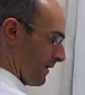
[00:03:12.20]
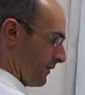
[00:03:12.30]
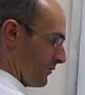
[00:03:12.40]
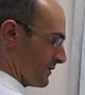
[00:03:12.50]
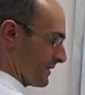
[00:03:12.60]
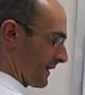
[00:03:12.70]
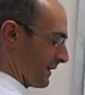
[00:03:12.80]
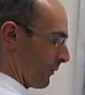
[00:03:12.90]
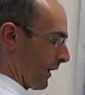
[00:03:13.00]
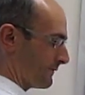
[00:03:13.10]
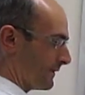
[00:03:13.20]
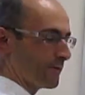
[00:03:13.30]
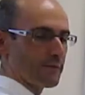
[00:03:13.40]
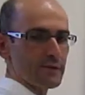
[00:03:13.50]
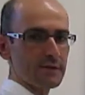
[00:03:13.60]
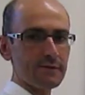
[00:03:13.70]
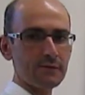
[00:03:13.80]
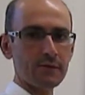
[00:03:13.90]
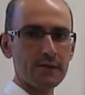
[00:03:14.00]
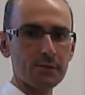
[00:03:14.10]
Notice that here we have the difference of
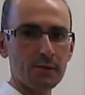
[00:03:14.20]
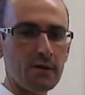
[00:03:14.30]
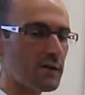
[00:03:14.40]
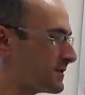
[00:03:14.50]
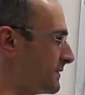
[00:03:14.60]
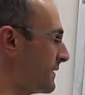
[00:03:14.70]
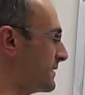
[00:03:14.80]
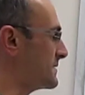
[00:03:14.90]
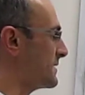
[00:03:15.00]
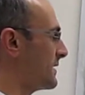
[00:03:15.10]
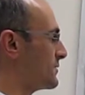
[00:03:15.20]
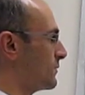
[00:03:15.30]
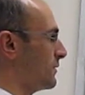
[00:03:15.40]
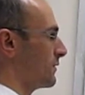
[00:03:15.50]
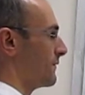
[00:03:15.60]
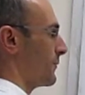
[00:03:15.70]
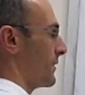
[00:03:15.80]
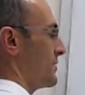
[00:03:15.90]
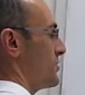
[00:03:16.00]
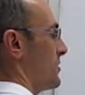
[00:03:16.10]
two natural logs, and that is the natural log of the
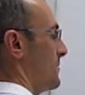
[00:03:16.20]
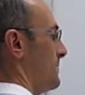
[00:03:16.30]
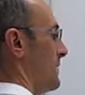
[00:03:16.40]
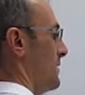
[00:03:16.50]
ratio.